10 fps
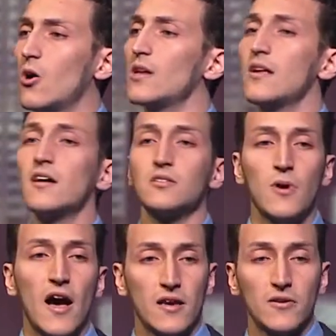O oh Allah
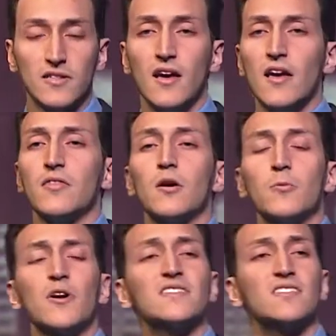subhanahu wa ta'ala, the
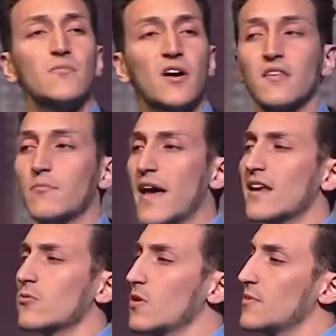oppressed among the
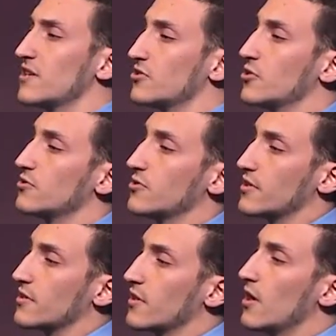men, women, and
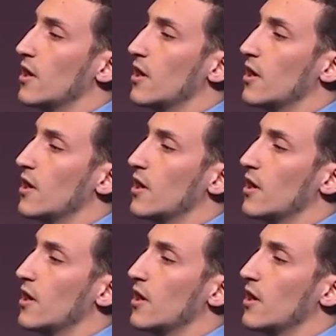children